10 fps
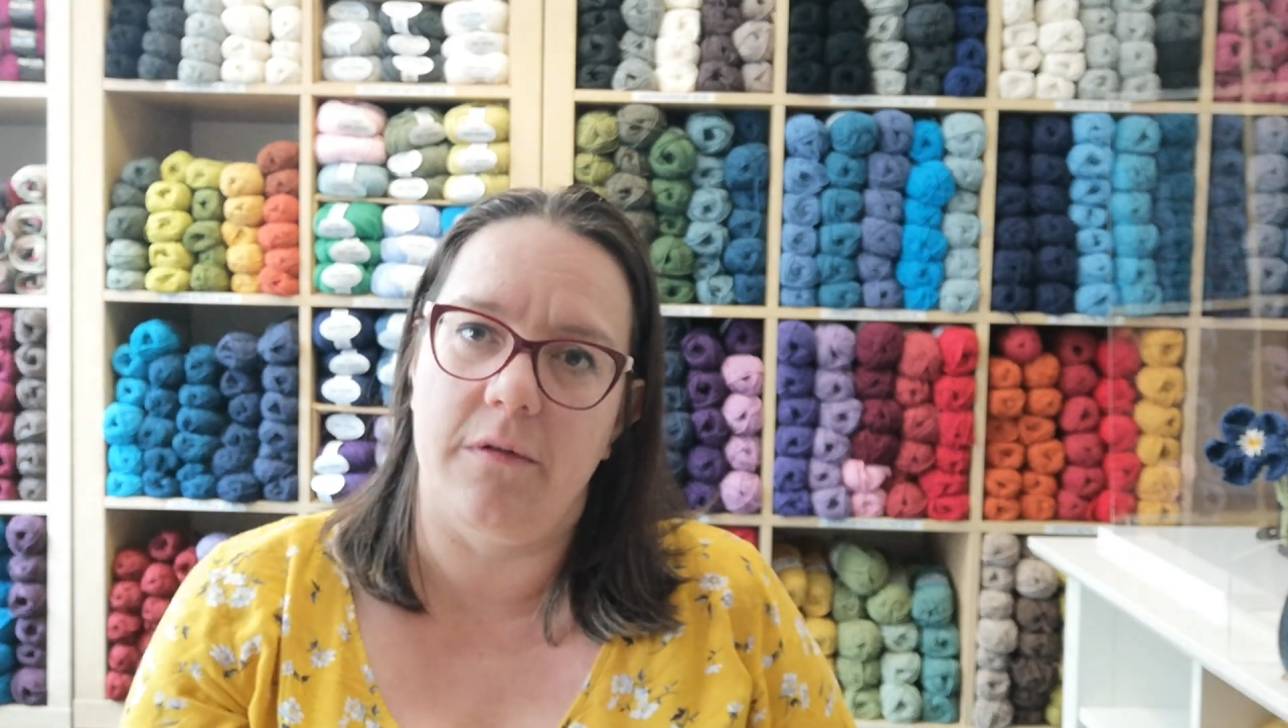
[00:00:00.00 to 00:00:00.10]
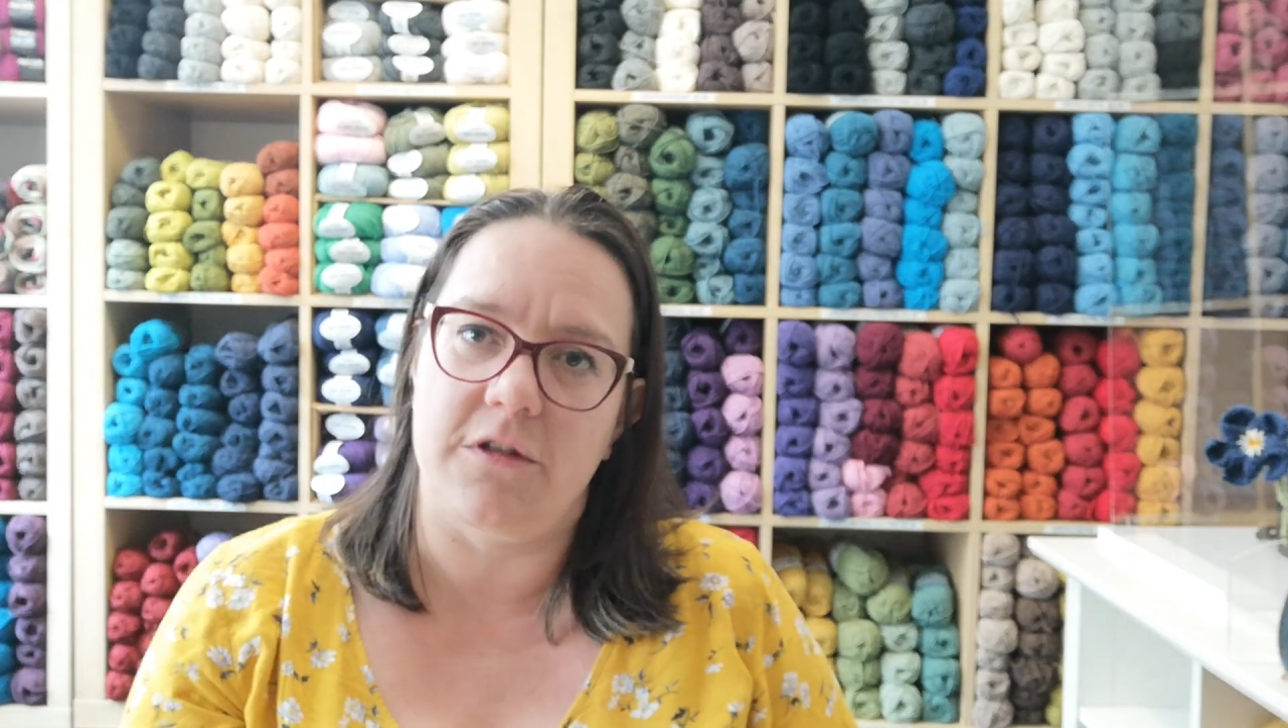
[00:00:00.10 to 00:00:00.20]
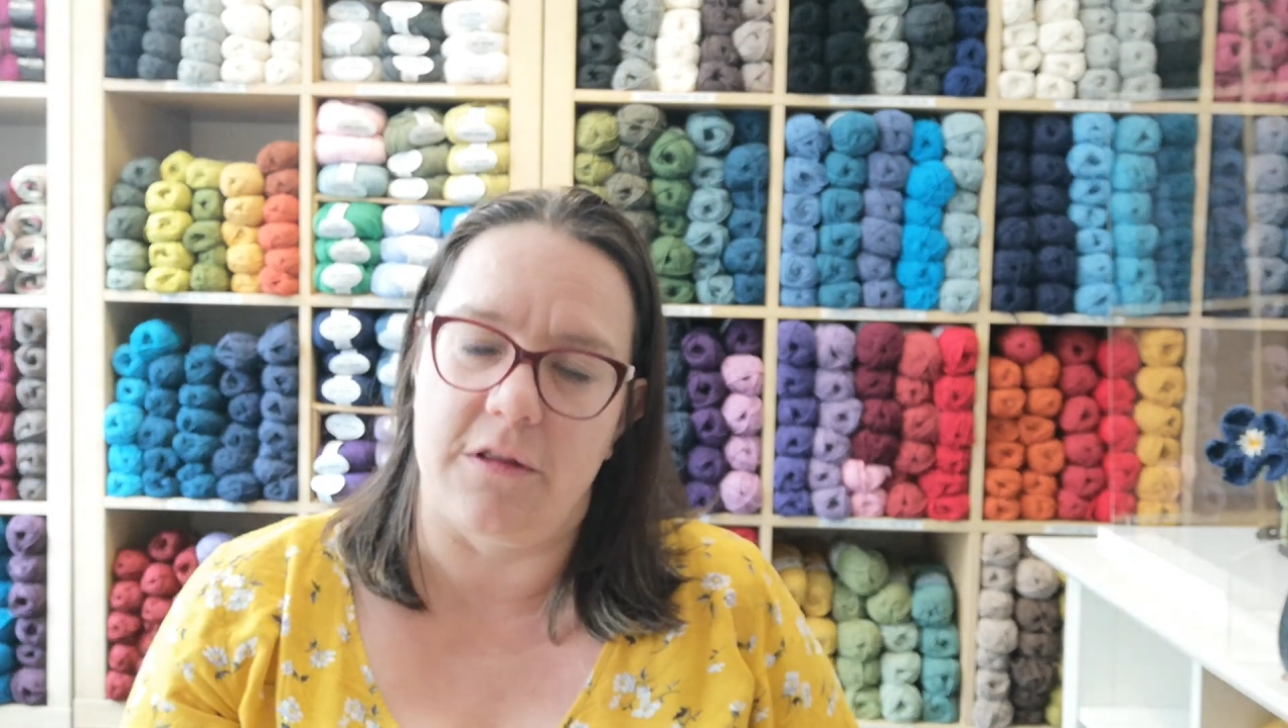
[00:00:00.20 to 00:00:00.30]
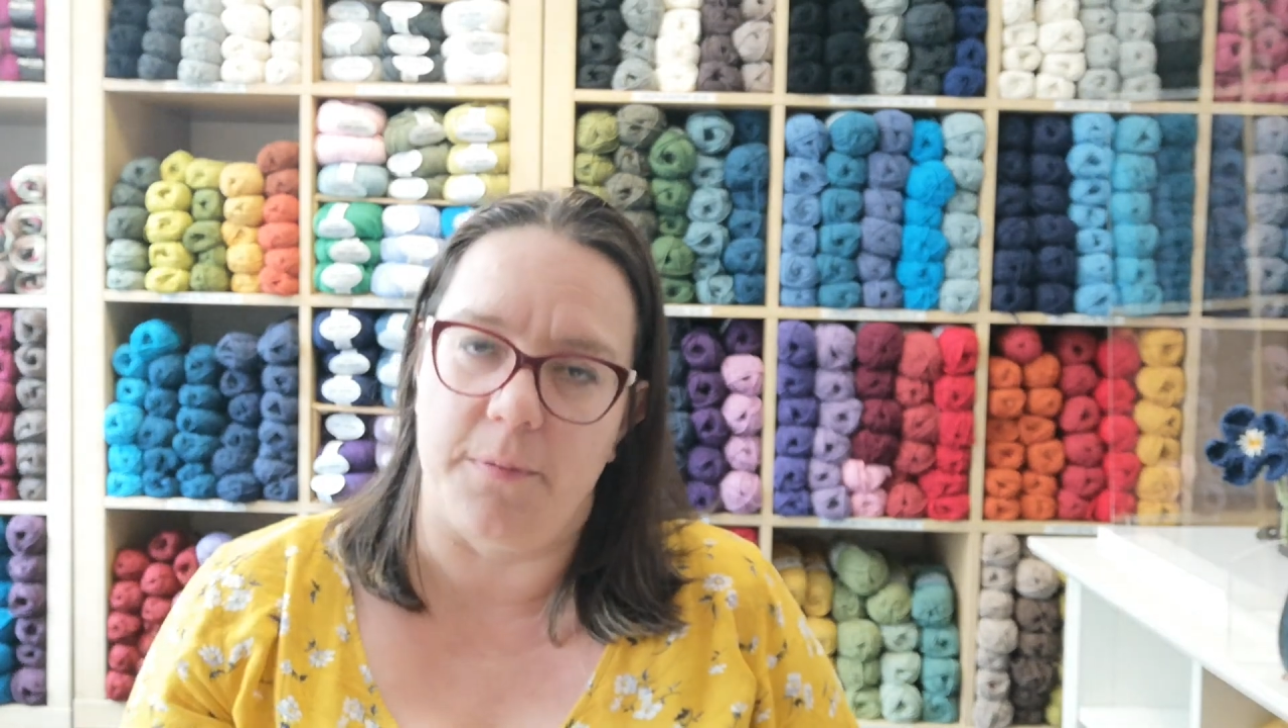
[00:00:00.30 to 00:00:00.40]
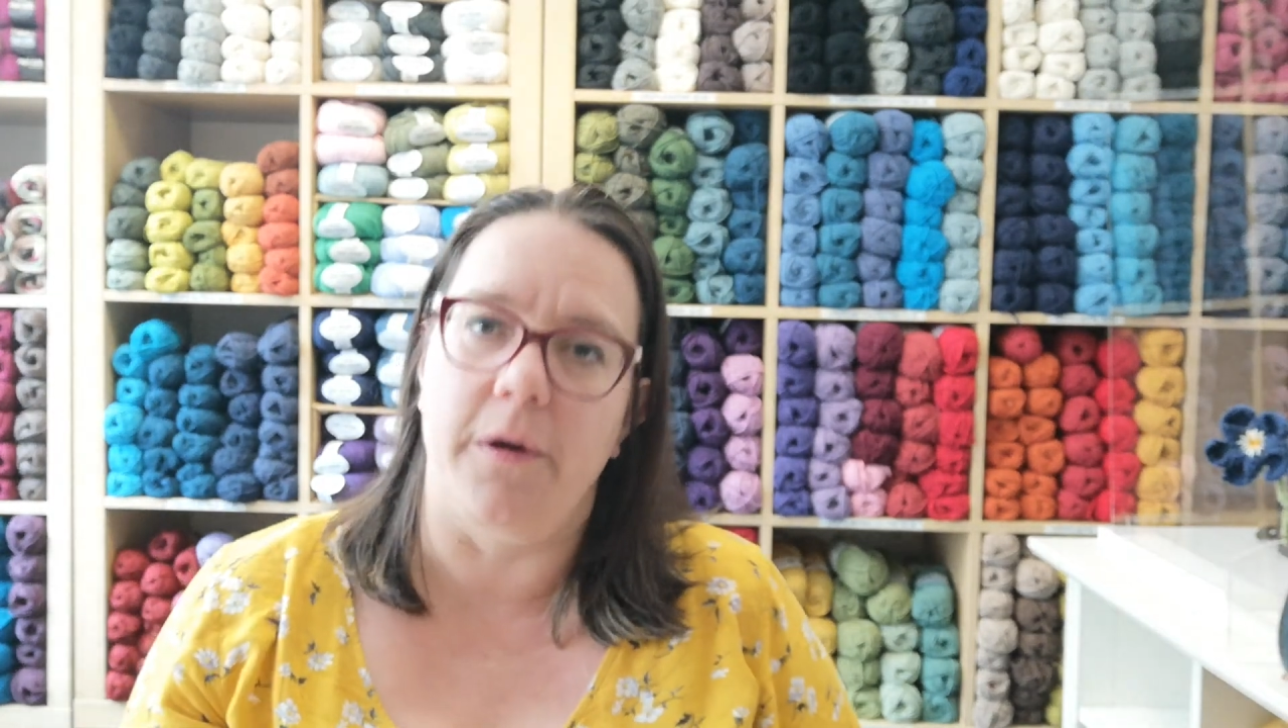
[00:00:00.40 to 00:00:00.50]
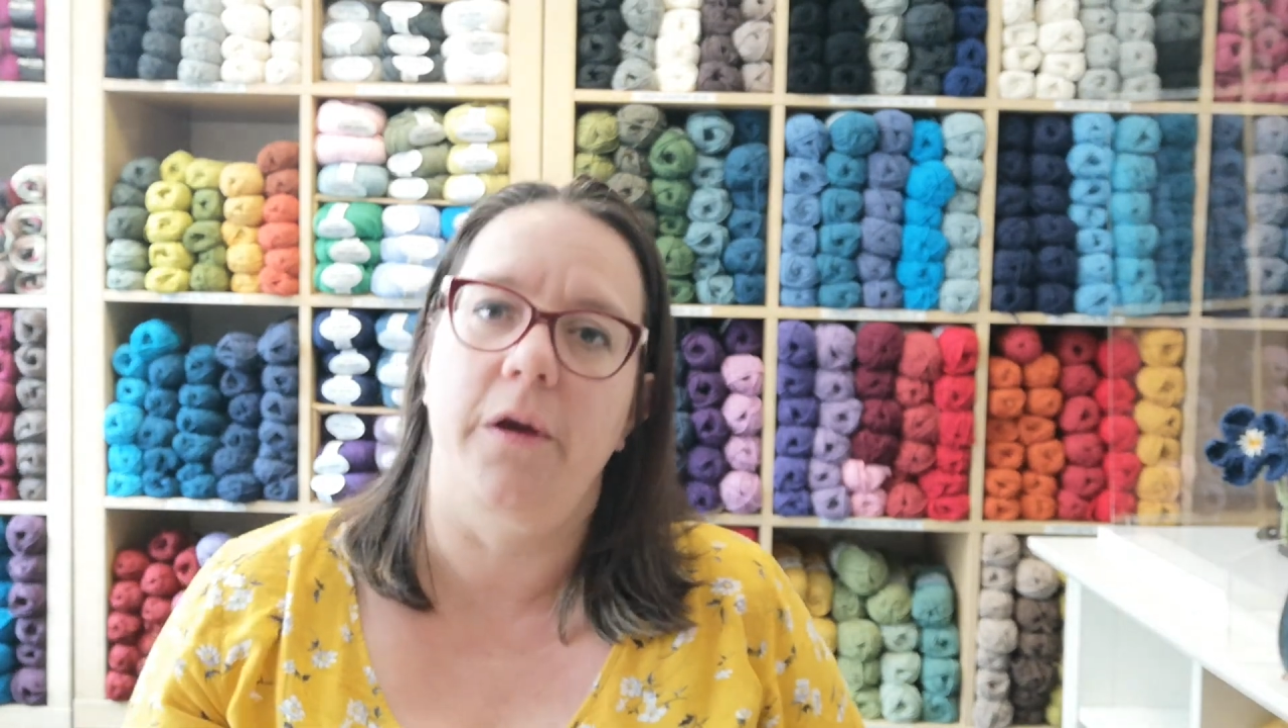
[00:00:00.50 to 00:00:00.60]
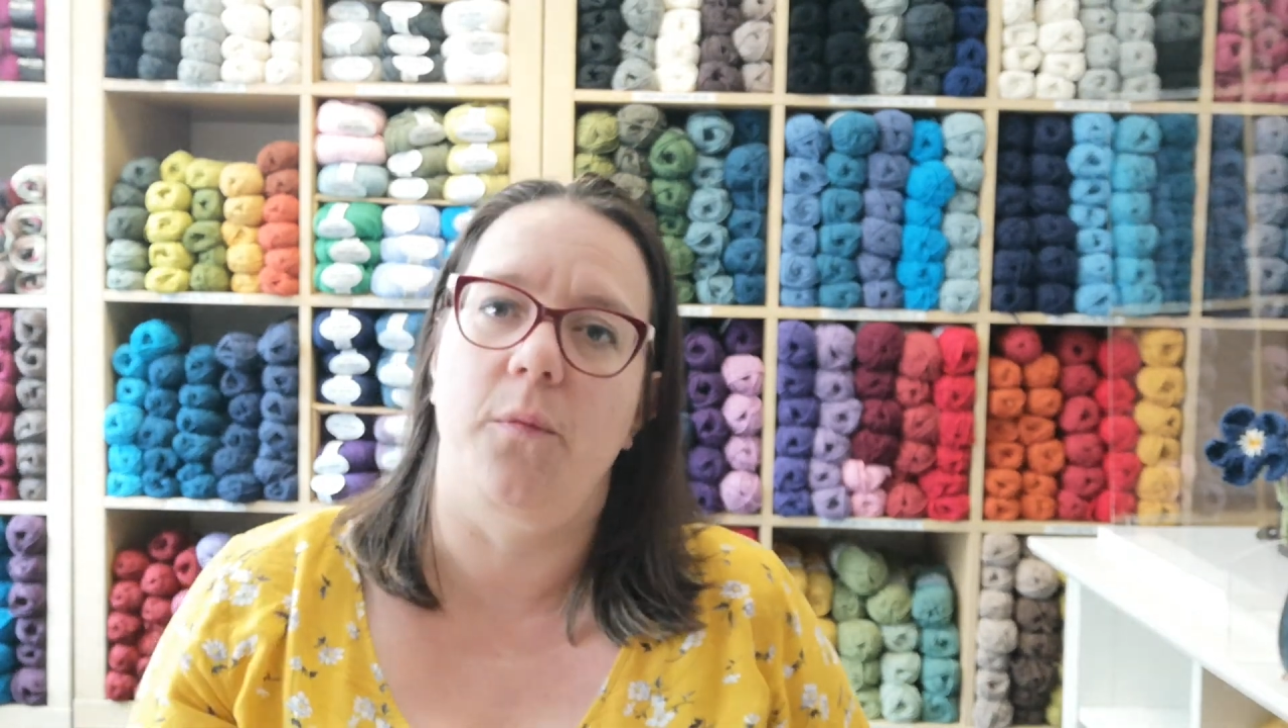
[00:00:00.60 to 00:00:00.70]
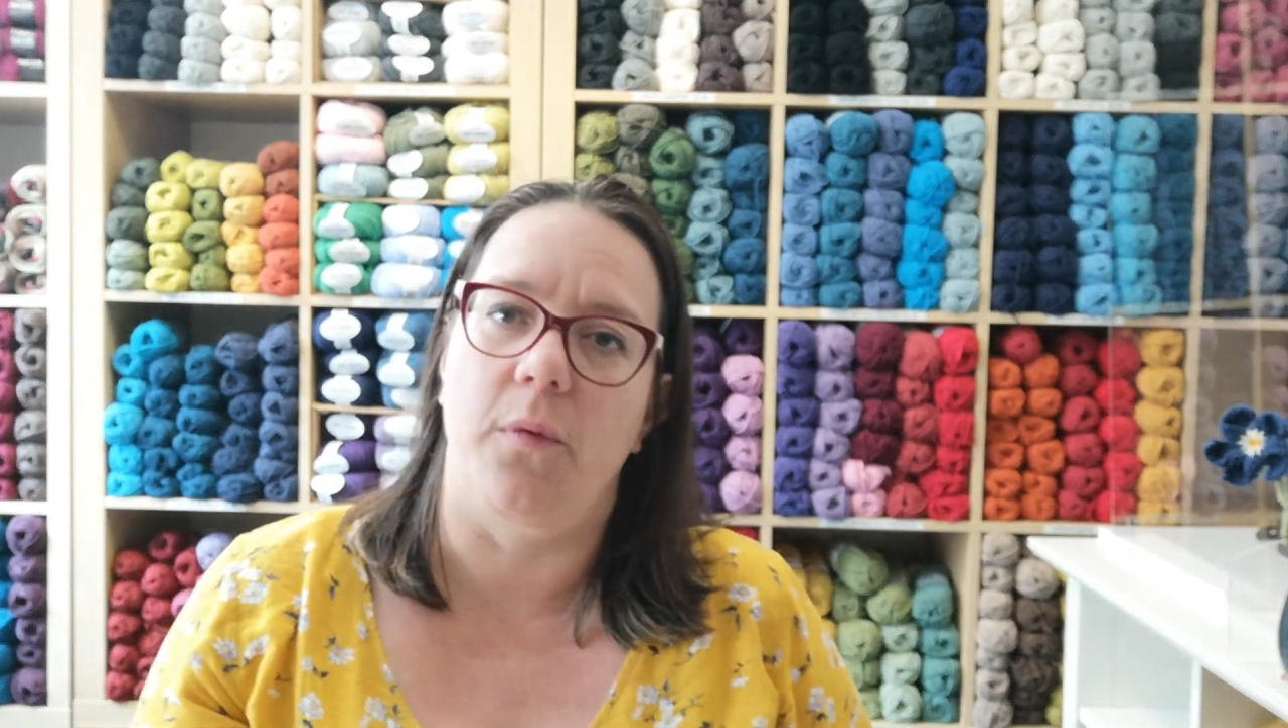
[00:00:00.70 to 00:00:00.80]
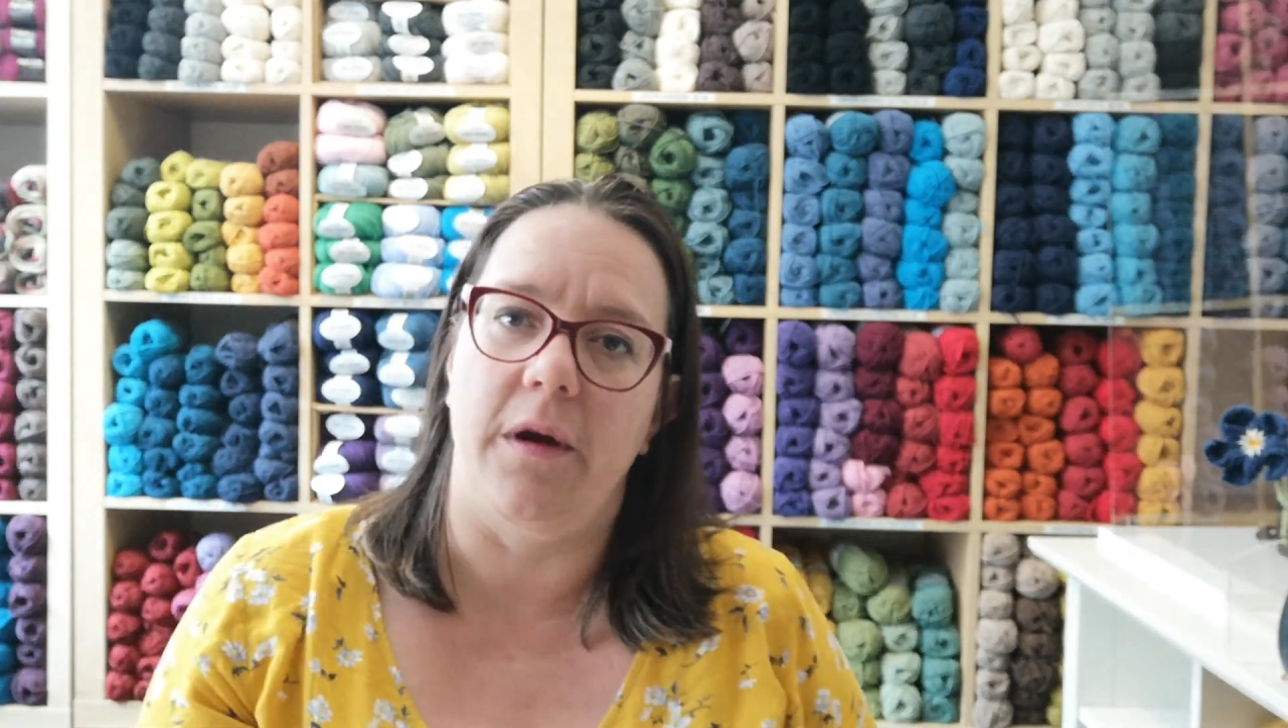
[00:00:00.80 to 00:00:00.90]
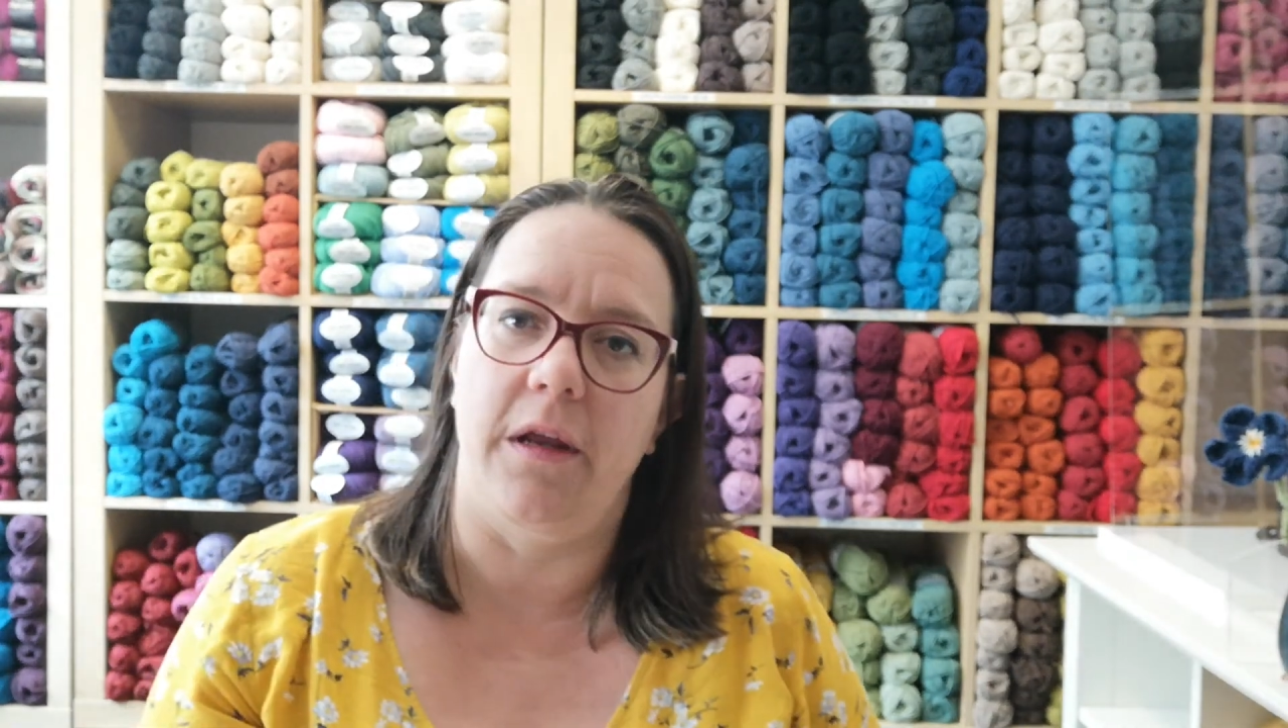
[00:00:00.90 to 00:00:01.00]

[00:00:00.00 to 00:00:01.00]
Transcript: to the point where